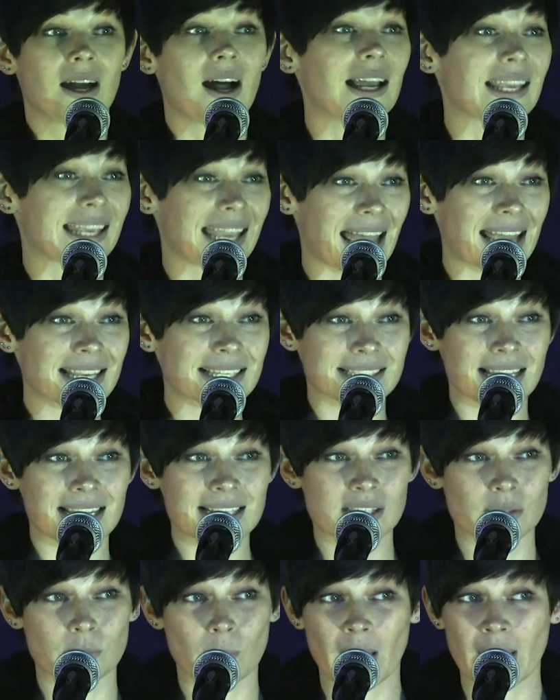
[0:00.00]
I guess
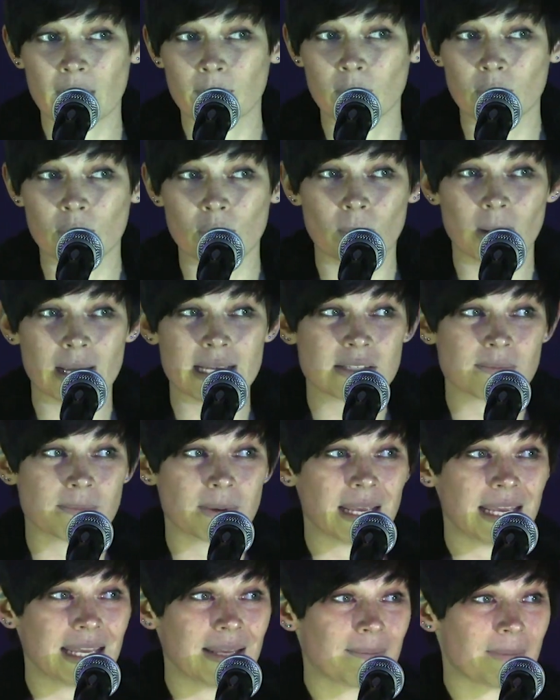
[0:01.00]
that's the way it will always
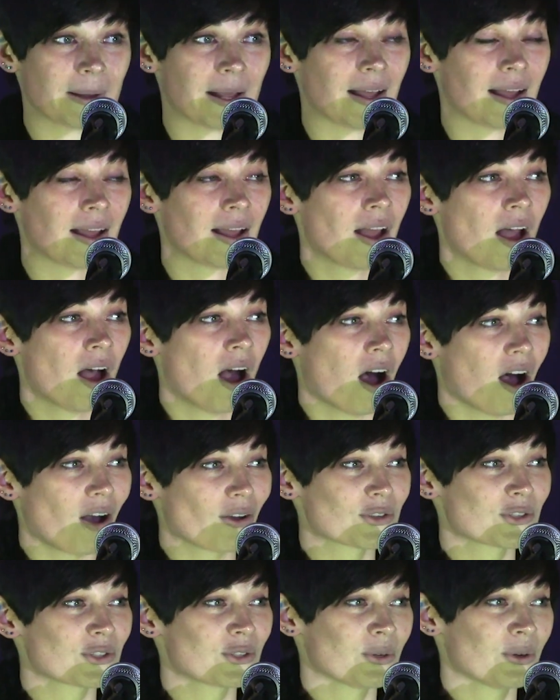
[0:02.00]
be, but
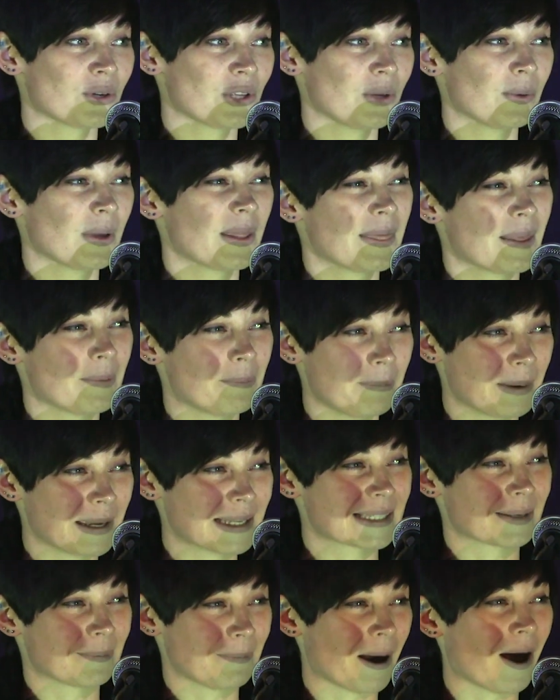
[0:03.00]
I'll store you in the
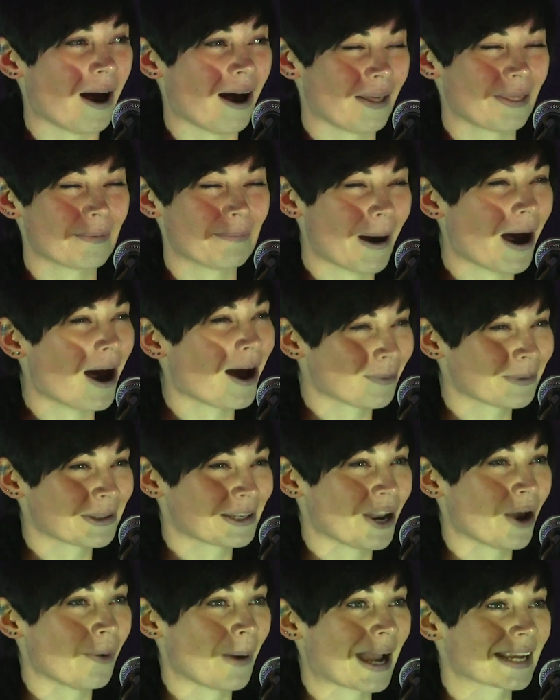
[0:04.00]
bitter part, the part
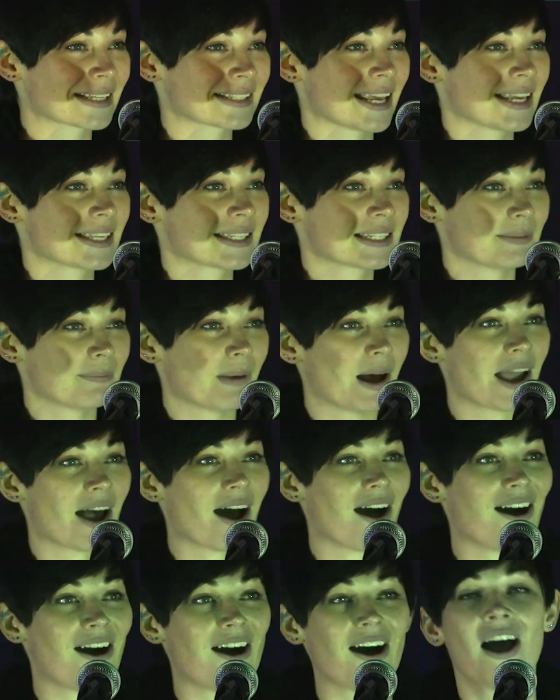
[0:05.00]
with no access to my
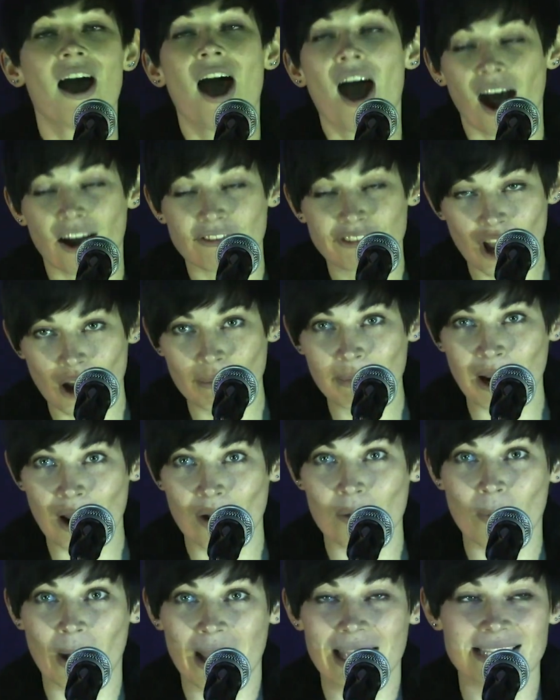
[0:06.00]
heart. I've come a
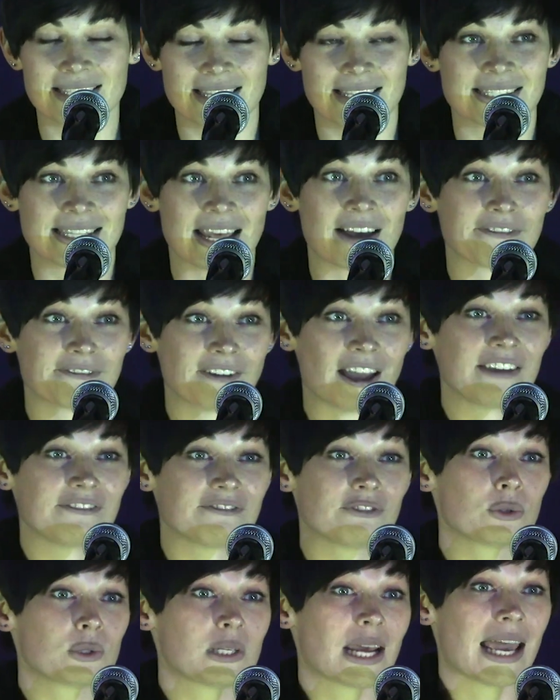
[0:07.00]
long way since that
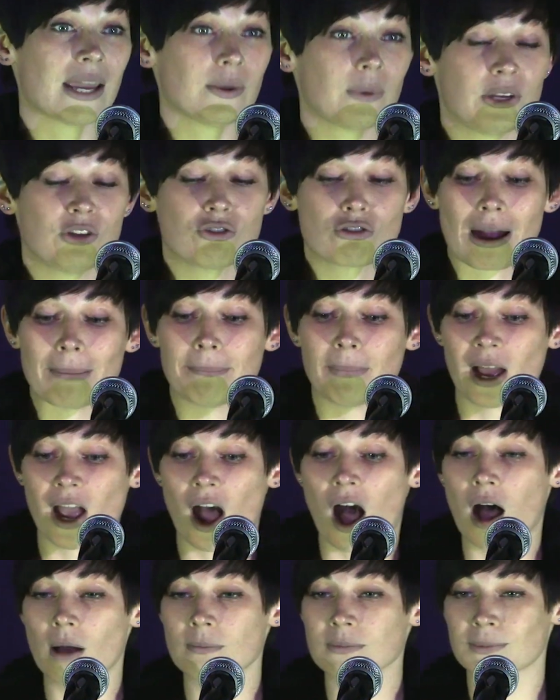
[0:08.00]
fateful day when you grabbed my
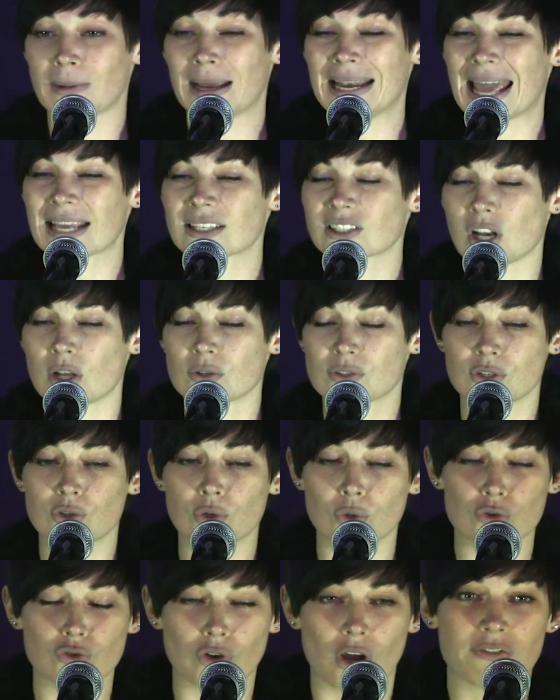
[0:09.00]
arms, my legs, closed the
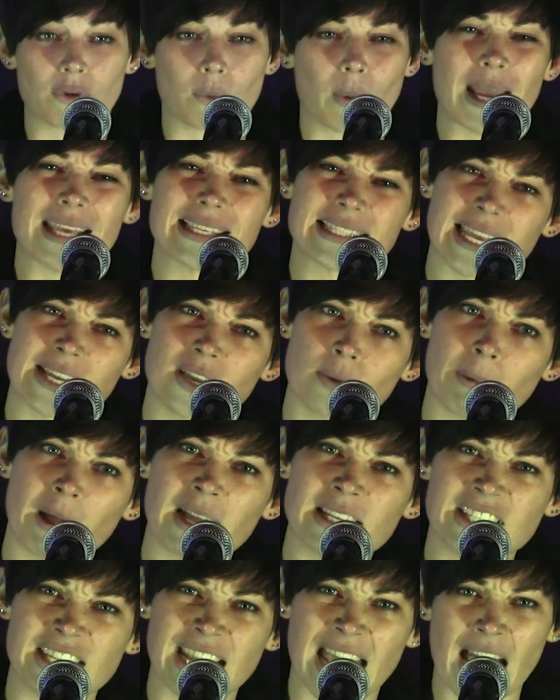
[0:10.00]
door, drove away. Say
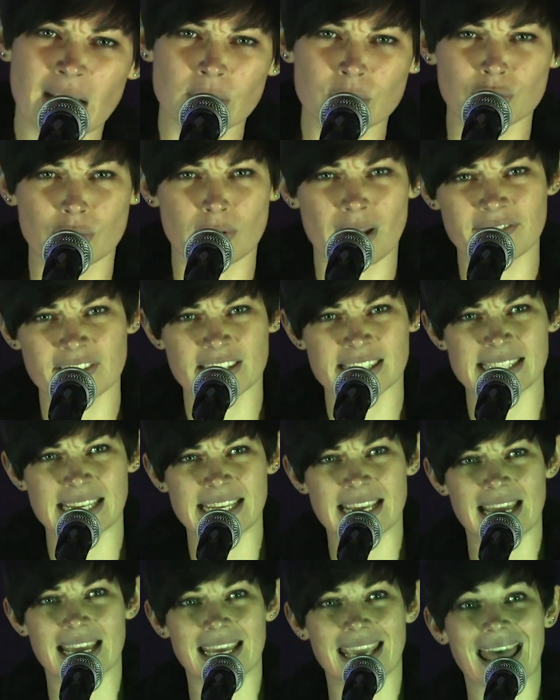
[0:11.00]
goodbye to your house, you'll never
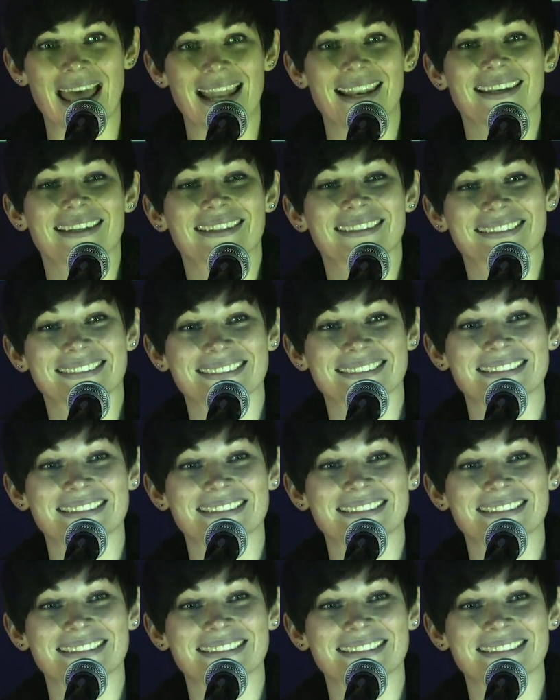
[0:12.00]
see it again.